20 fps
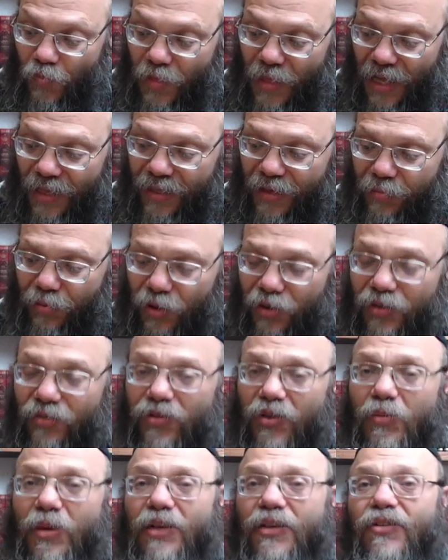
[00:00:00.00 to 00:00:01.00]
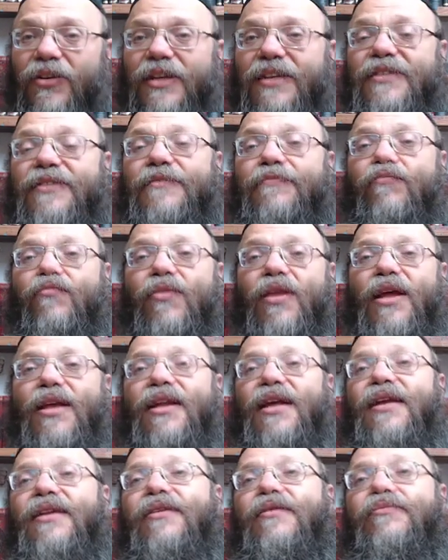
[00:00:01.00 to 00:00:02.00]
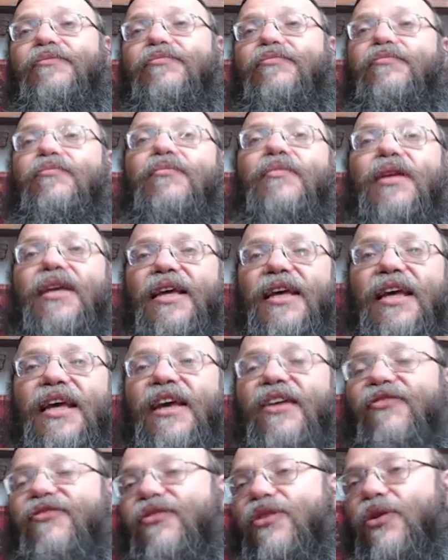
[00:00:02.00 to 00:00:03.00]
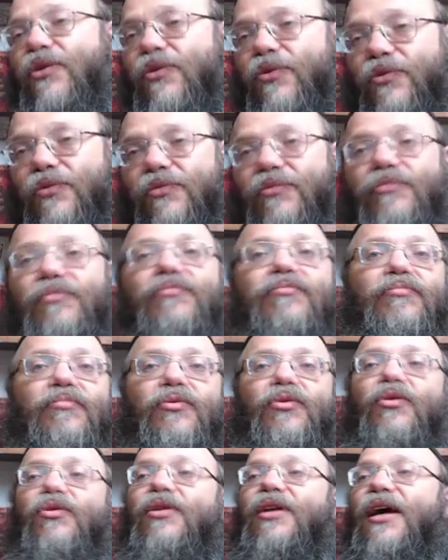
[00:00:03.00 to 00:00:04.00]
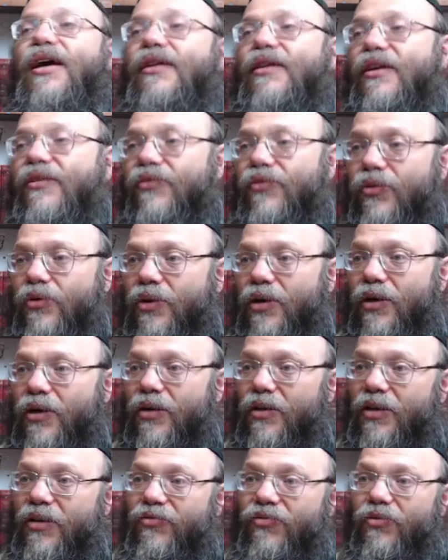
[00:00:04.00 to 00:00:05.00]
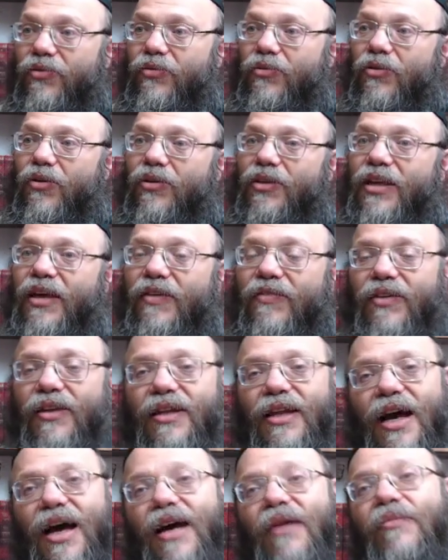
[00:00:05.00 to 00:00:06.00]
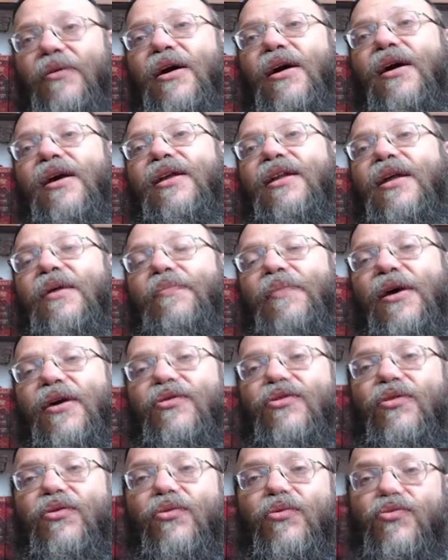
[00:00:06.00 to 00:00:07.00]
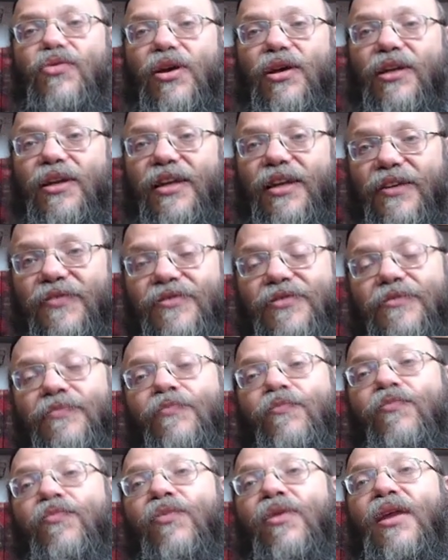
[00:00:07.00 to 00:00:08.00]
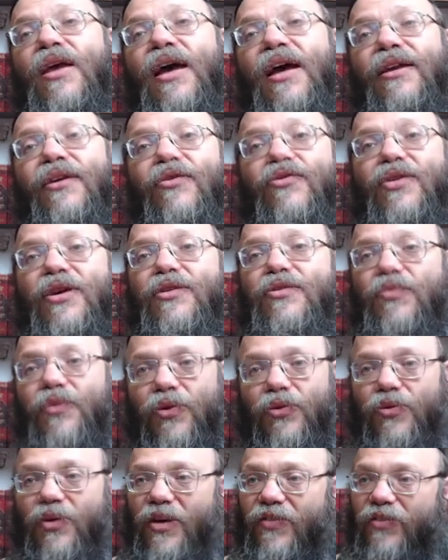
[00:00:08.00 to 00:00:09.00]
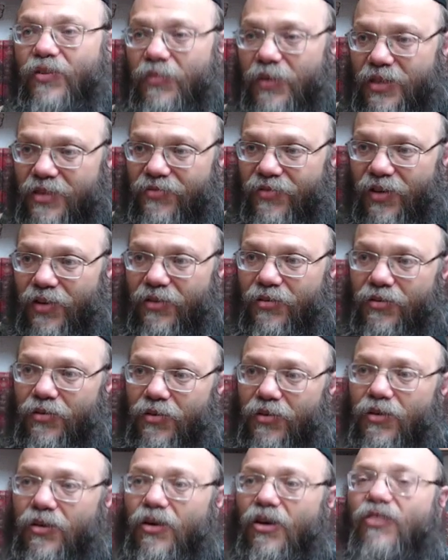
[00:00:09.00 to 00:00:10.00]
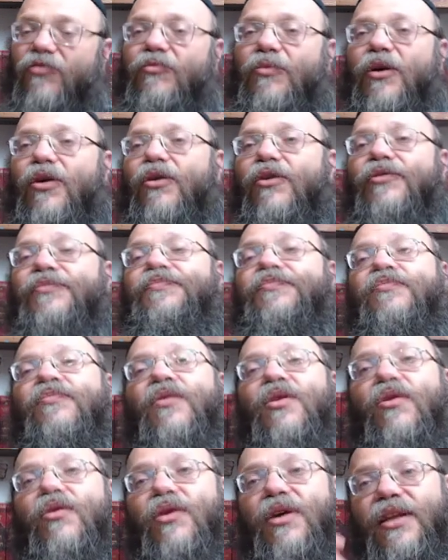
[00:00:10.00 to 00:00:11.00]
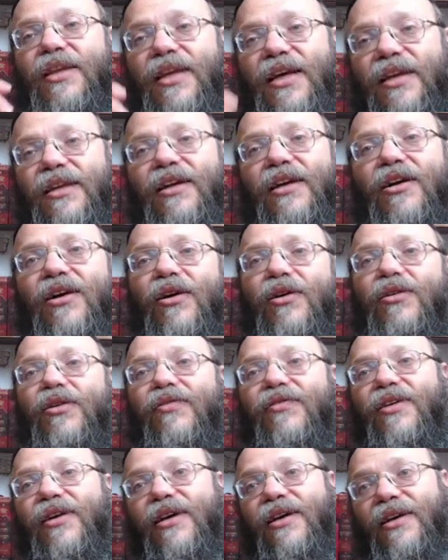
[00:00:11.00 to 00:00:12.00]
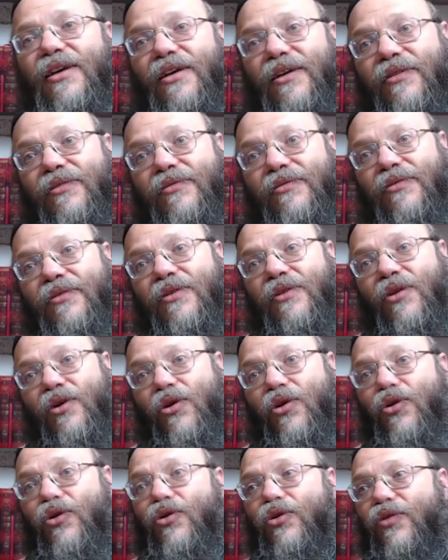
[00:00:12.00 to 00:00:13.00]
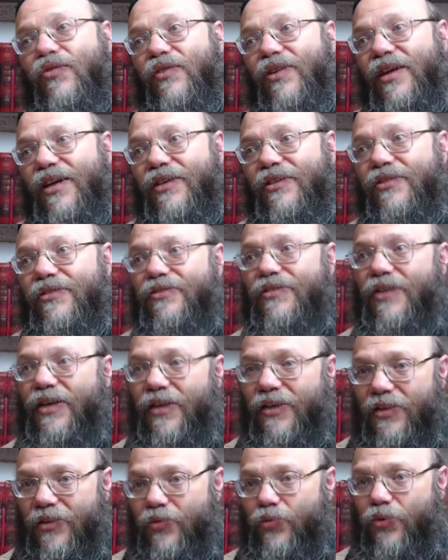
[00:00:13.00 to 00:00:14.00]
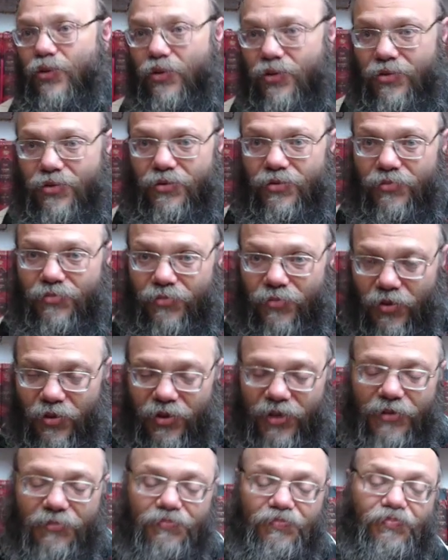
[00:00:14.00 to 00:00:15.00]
the point of the matter is that if you do that, if you don't have the time, the patience to check the leaves, and you just want to have the mitzvah of maror, you can take the heart of the core of the letters, and it works. Okay.